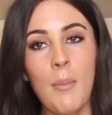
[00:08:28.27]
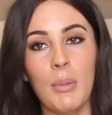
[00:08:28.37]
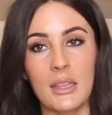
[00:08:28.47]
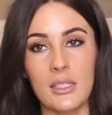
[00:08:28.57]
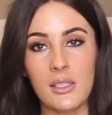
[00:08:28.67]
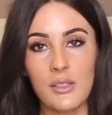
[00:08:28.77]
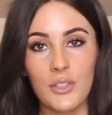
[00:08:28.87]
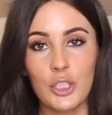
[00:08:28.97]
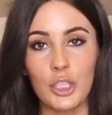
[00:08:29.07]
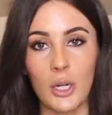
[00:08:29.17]
but this is
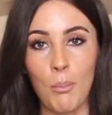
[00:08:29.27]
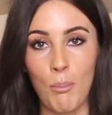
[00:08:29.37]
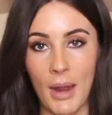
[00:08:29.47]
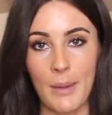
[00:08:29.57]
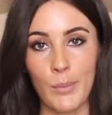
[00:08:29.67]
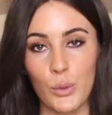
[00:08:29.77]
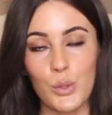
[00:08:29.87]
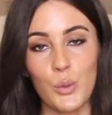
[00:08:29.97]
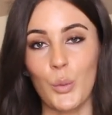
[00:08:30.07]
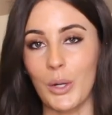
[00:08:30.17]
for sure my
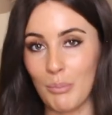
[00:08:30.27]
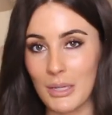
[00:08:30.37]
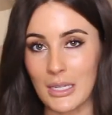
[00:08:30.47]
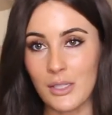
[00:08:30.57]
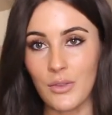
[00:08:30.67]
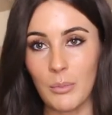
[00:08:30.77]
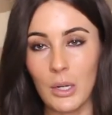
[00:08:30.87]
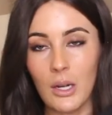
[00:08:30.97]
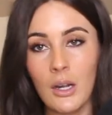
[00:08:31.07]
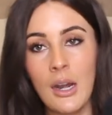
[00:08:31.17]
most worn piece from
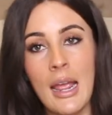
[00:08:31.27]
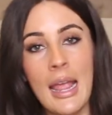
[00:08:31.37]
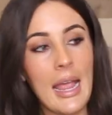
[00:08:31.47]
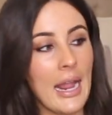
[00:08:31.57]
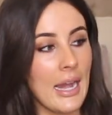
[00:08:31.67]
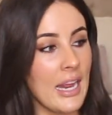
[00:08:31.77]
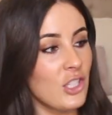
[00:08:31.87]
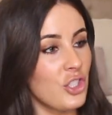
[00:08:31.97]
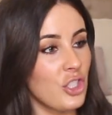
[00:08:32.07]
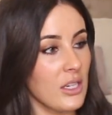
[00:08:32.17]
her. And
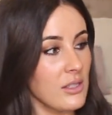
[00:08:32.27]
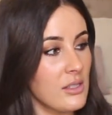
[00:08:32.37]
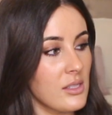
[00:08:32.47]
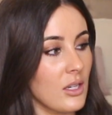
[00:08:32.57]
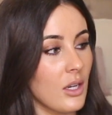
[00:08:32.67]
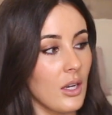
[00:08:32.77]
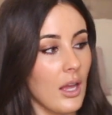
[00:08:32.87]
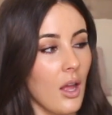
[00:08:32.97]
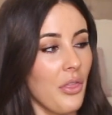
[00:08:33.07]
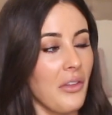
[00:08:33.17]
it's just
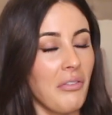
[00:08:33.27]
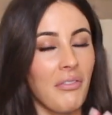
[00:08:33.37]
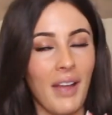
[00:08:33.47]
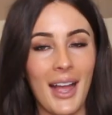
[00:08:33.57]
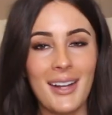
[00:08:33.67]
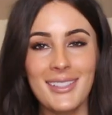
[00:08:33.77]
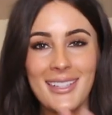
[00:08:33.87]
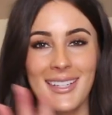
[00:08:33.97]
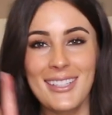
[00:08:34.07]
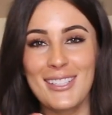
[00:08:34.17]
the fact
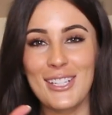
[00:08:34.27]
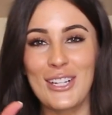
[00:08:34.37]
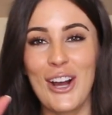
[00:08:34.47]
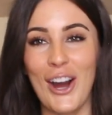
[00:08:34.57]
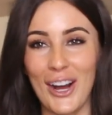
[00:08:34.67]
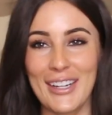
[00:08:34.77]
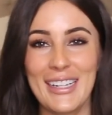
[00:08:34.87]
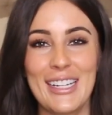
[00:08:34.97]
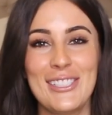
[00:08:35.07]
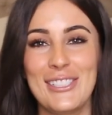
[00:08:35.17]
that it's
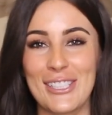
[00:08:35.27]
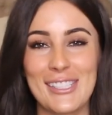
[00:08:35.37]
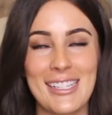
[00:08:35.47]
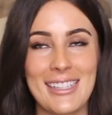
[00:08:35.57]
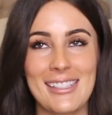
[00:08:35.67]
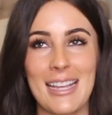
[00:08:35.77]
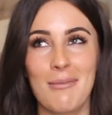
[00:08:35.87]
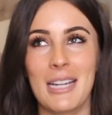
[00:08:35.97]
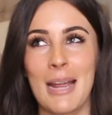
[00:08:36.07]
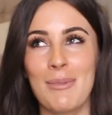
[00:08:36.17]
cotton and jersey at the same
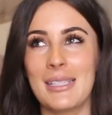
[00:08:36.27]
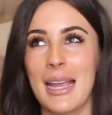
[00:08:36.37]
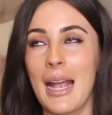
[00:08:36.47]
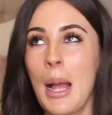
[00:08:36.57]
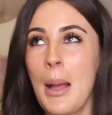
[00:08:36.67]
time is like